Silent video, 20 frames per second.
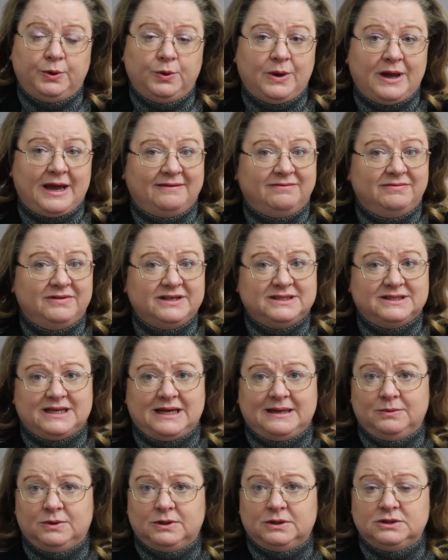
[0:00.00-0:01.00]
who have the
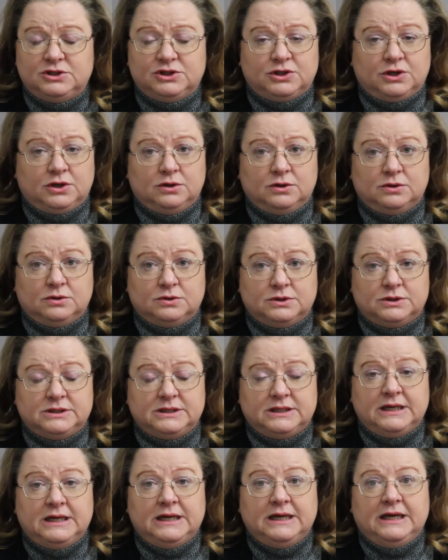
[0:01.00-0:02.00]
same concerns.